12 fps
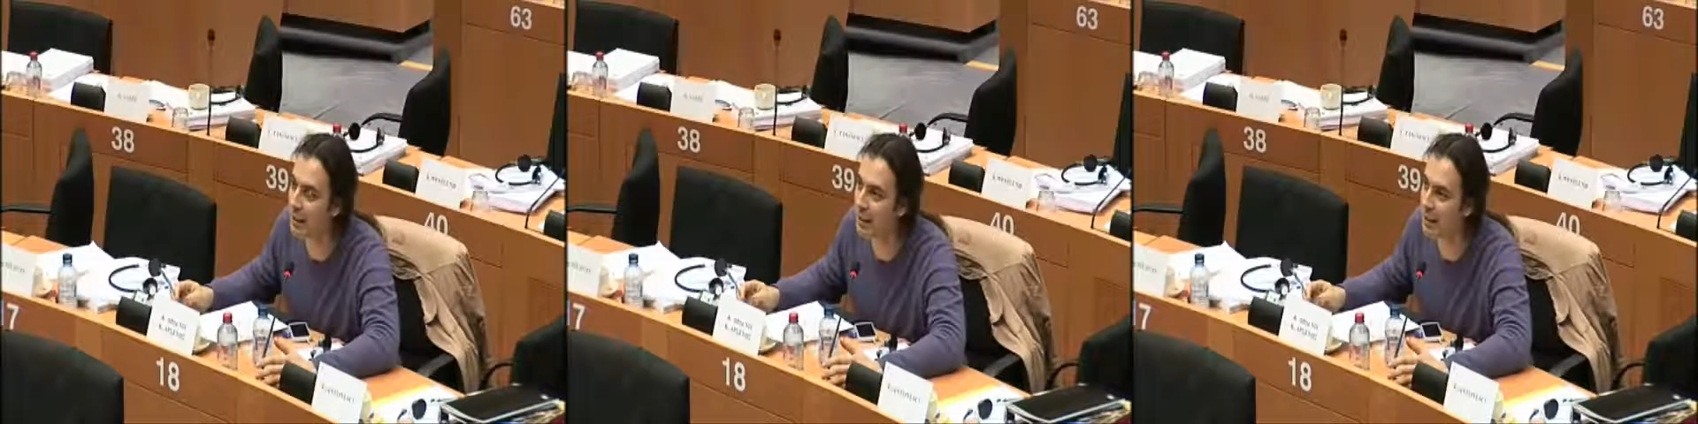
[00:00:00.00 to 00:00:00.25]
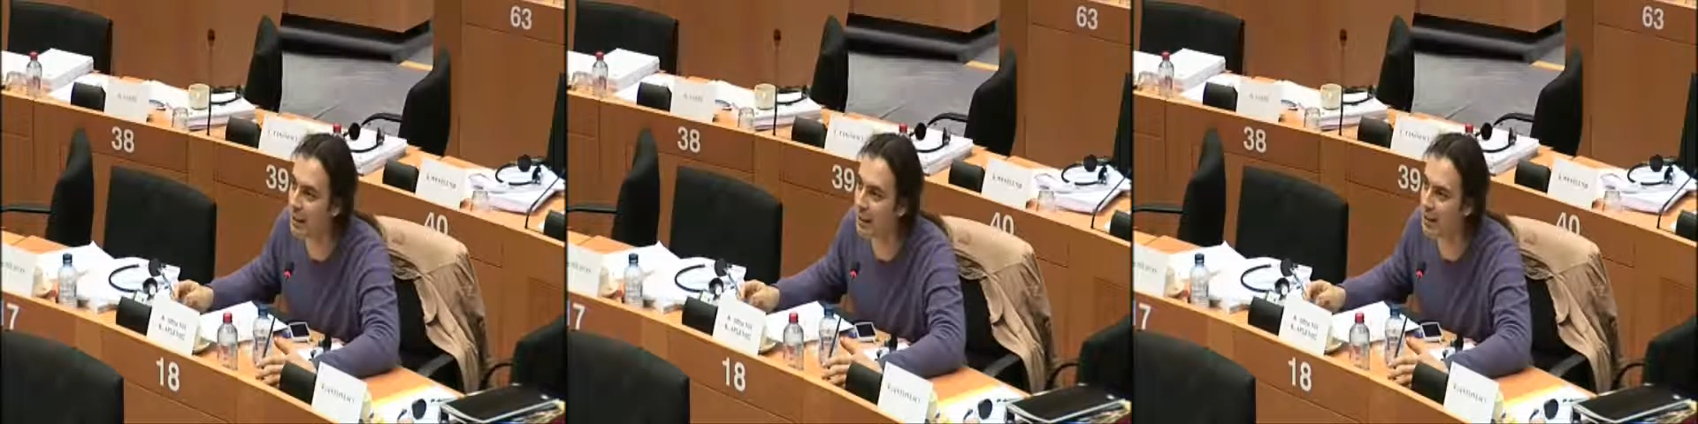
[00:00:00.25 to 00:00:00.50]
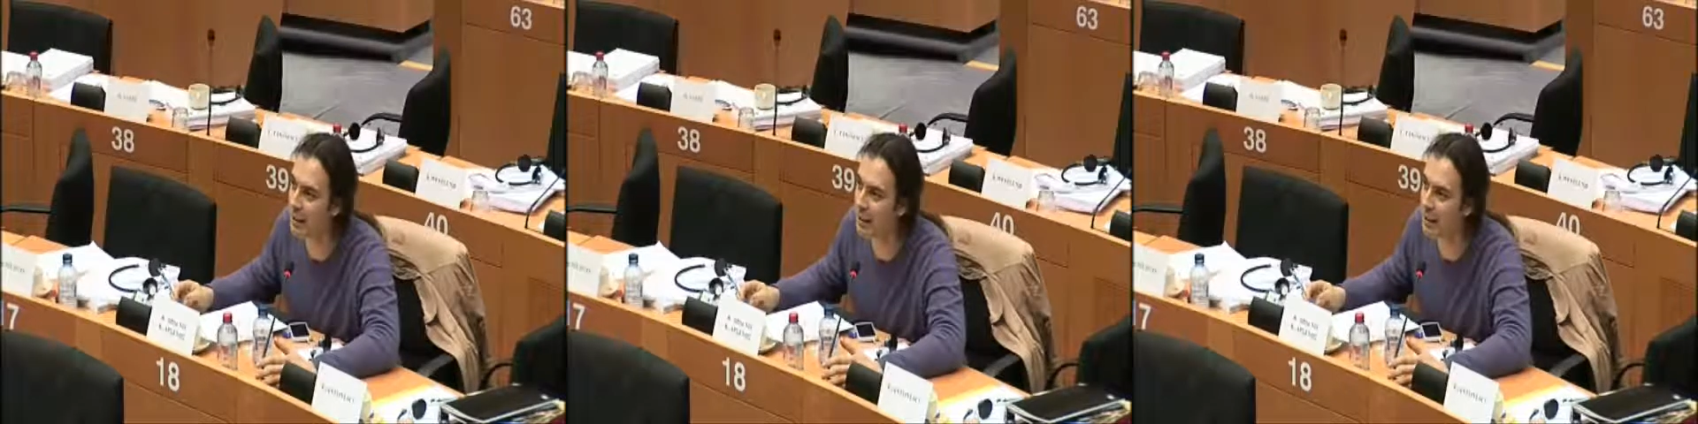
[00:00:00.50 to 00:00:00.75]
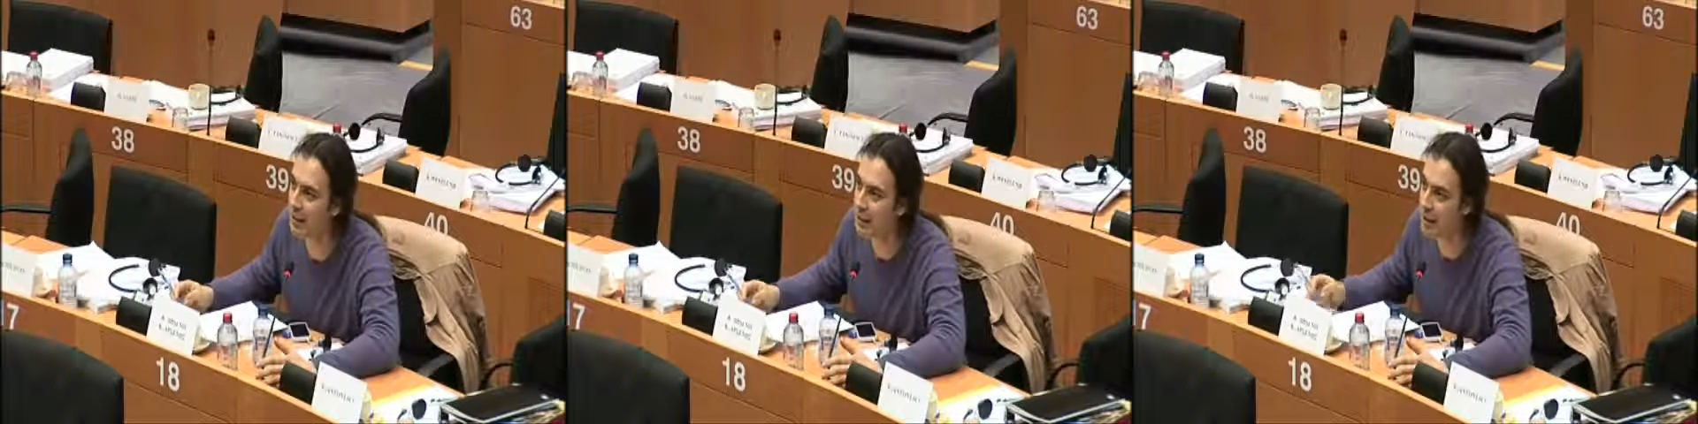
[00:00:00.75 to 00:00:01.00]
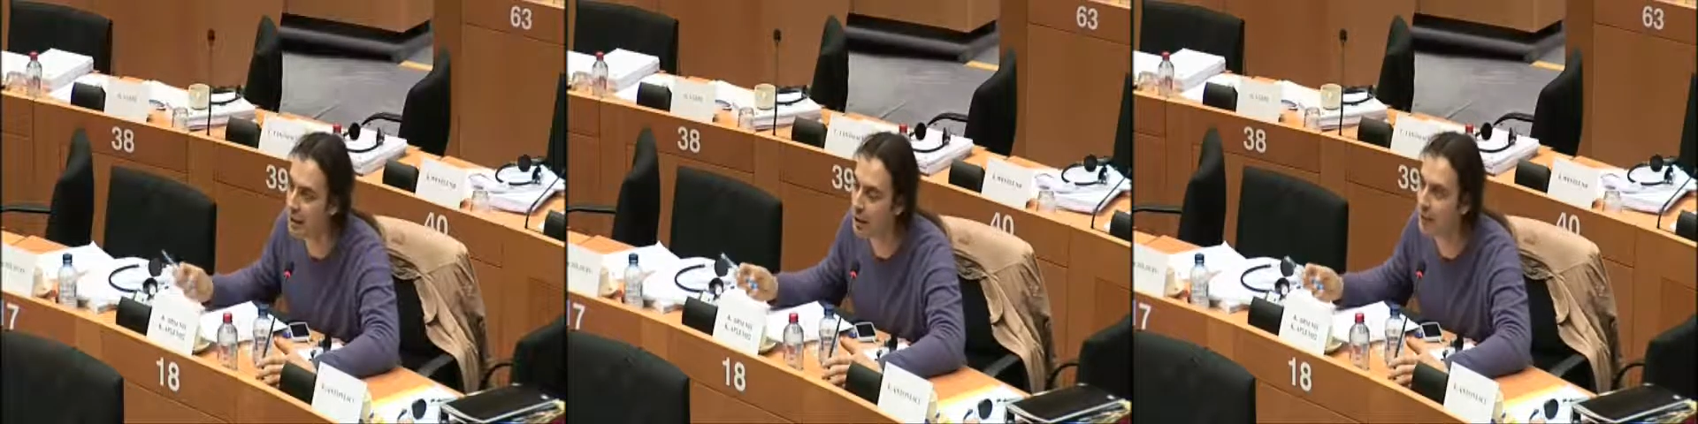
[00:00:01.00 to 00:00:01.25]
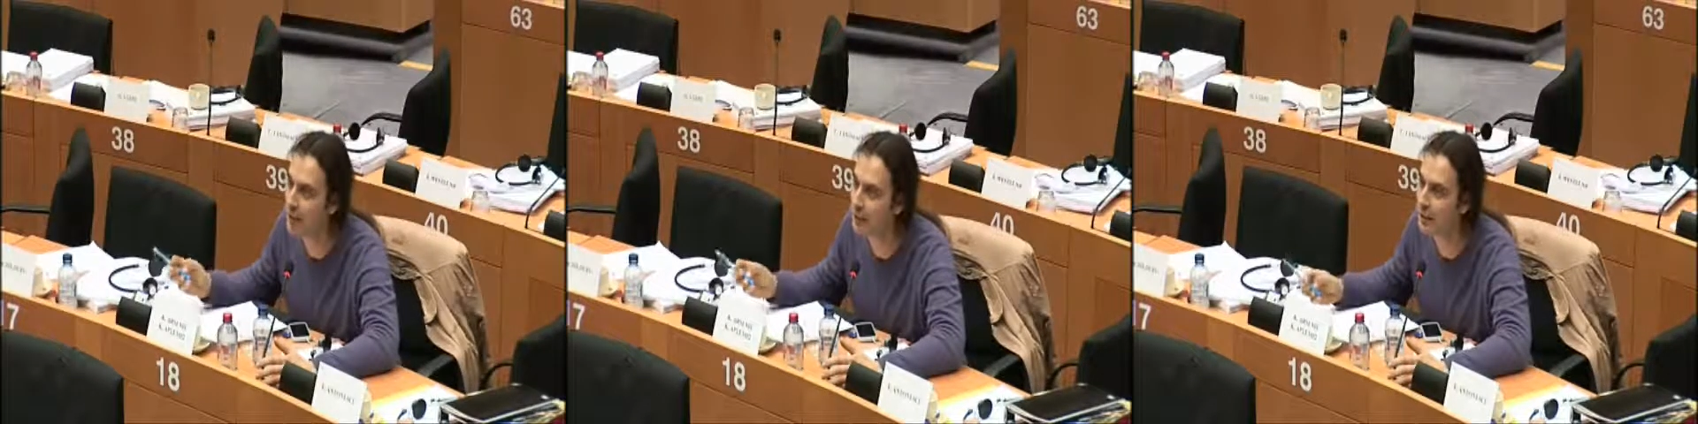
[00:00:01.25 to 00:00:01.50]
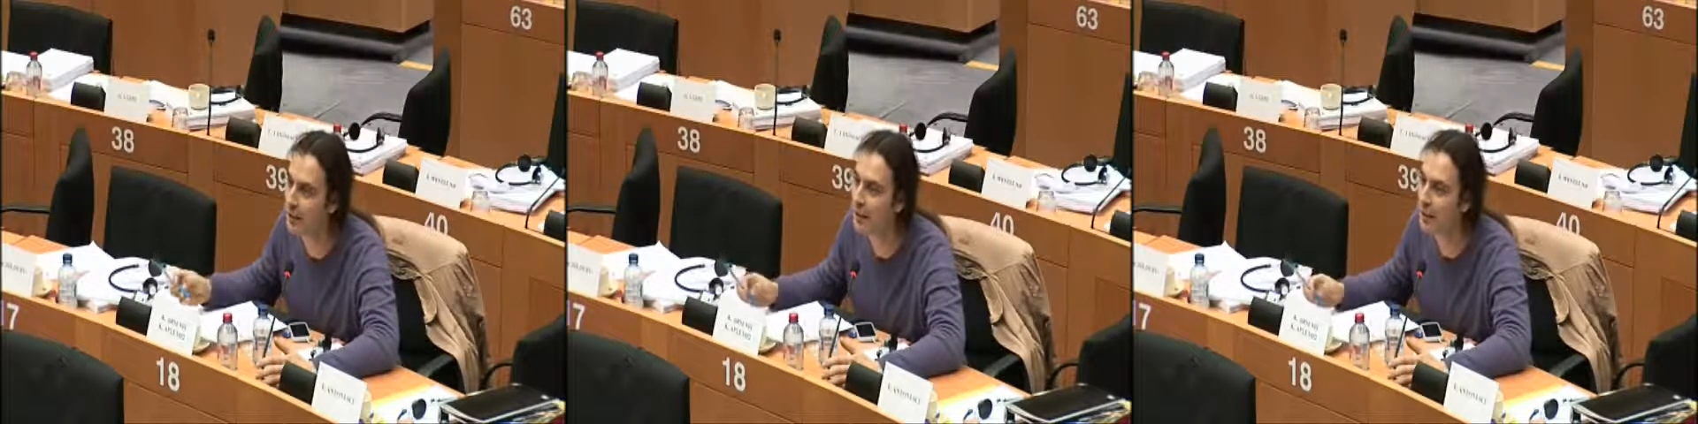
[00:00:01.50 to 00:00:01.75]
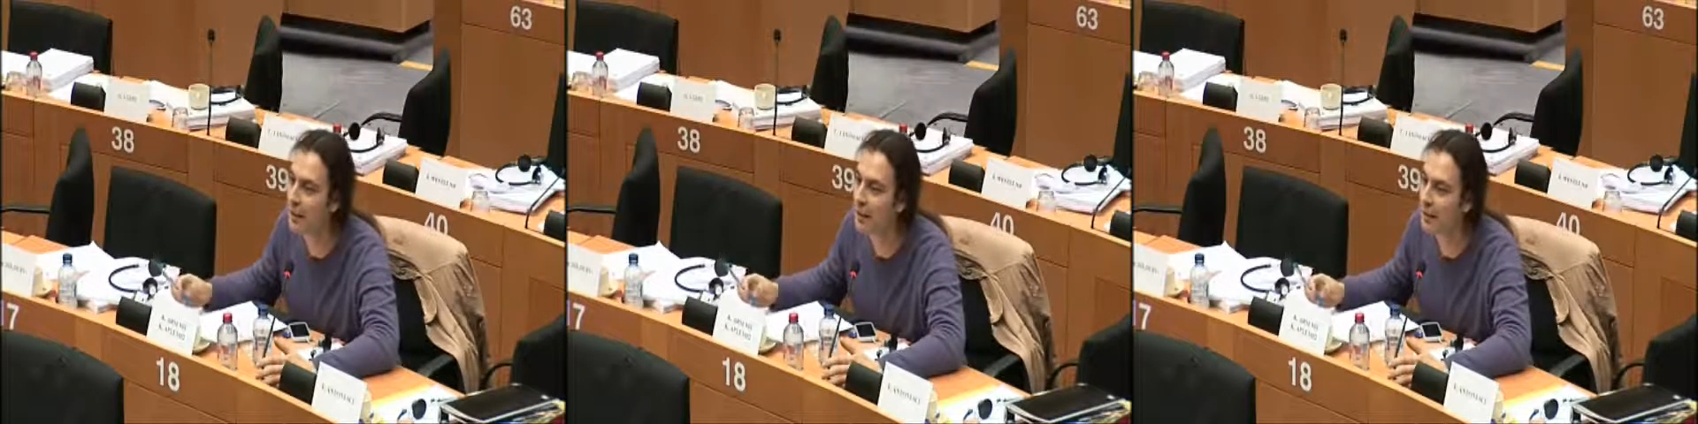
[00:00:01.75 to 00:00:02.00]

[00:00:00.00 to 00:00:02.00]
in Greece saying that generic medicine